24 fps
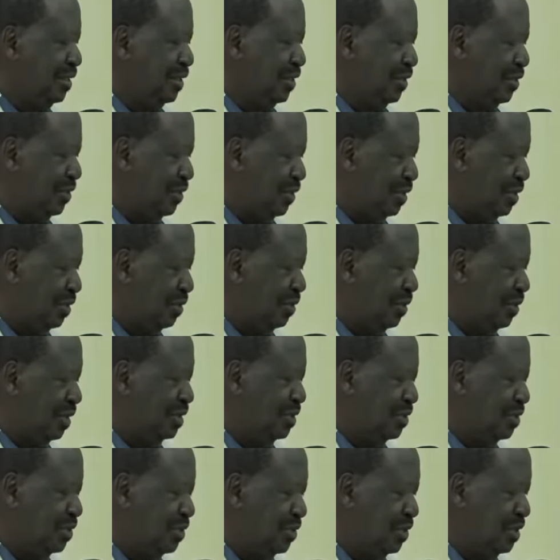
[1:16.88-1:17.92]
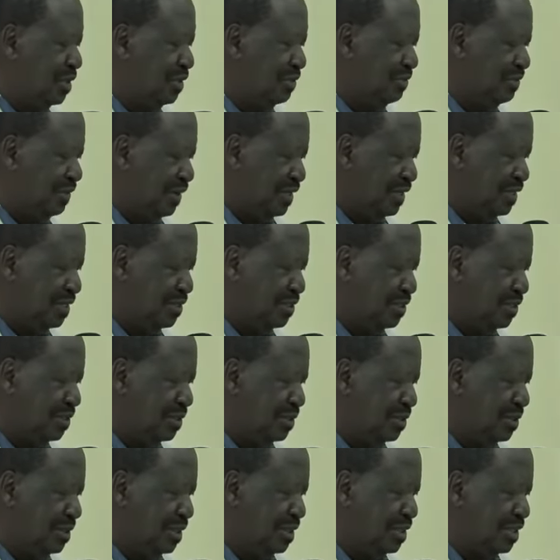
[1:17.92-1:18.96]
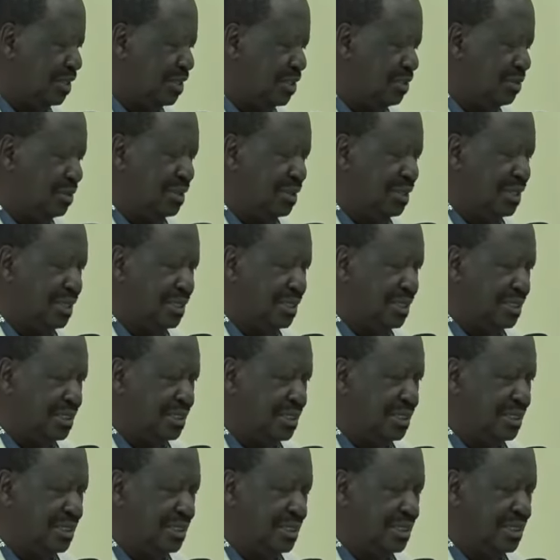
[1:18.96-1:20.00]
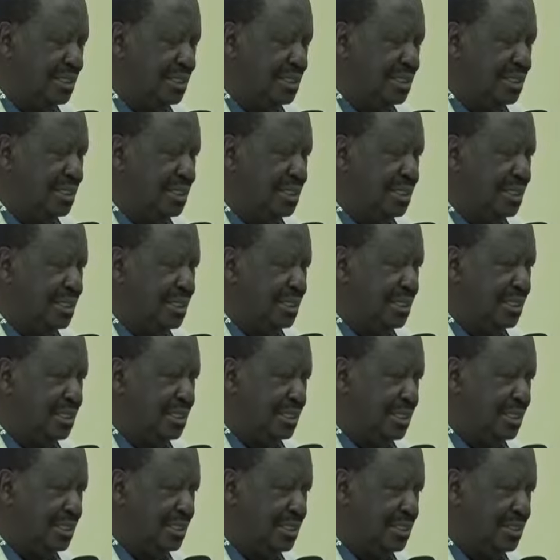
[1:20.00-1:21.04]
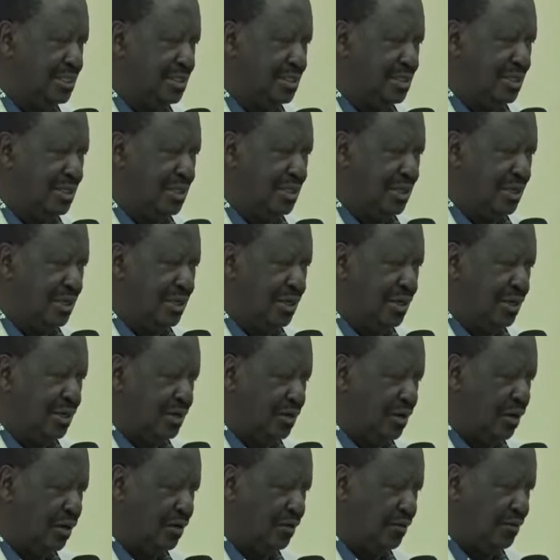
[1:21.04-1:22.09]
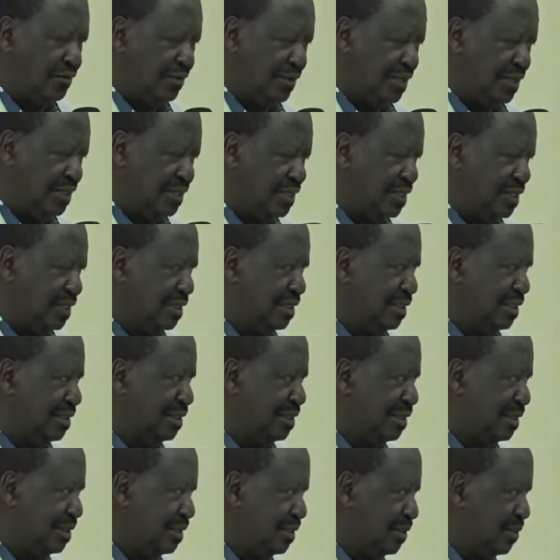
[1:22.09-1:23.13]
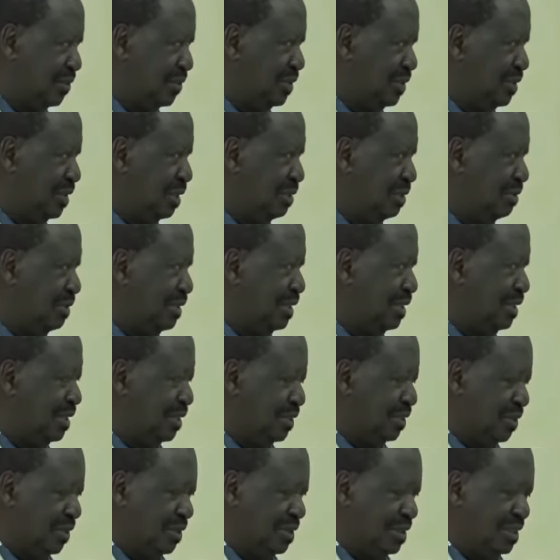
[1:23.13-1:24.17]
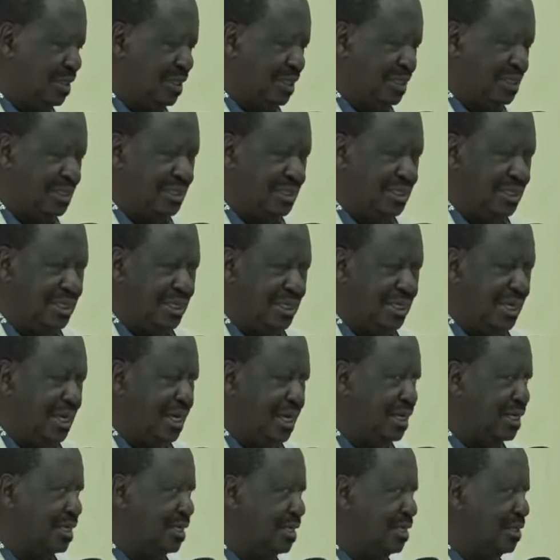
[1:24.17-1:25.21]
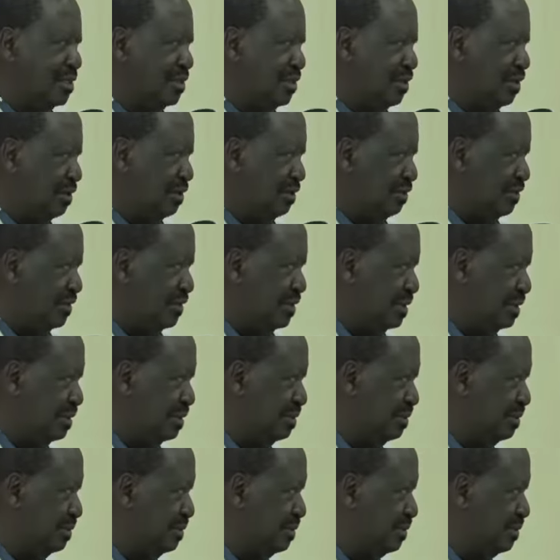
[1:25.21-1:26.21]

What we want to do is first to ensure that these conflicts which are within the continent are resolved.